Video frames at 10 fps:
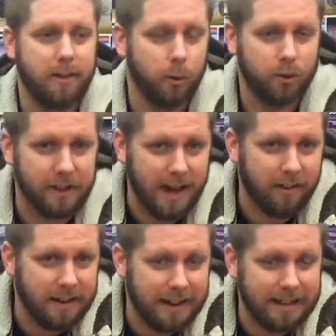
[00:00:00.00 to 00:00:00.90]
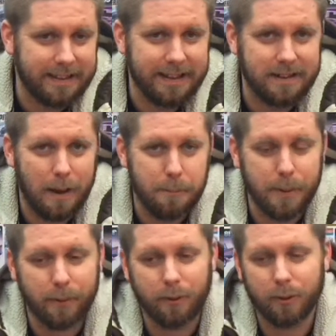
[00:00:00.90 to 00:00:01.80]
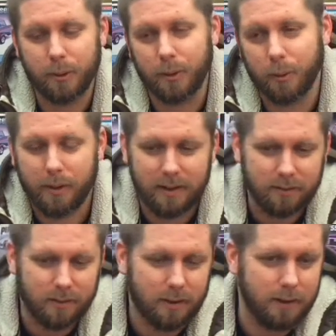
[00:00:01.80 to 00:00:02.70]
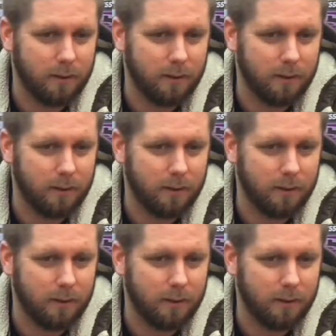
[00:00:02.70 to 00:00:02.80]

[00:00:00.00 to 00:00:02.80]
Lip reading: those Saturday night, late night builds or whatever, right?